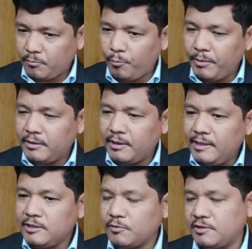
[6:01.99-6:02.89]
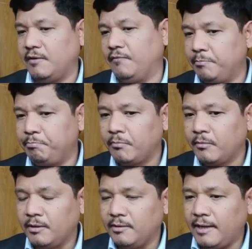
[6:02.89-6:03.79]
moment the lease was
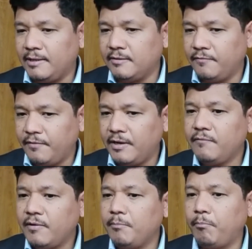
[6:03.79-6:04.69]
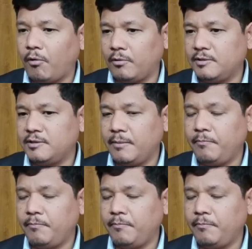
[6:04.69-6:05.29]
given, that is a very, very important step.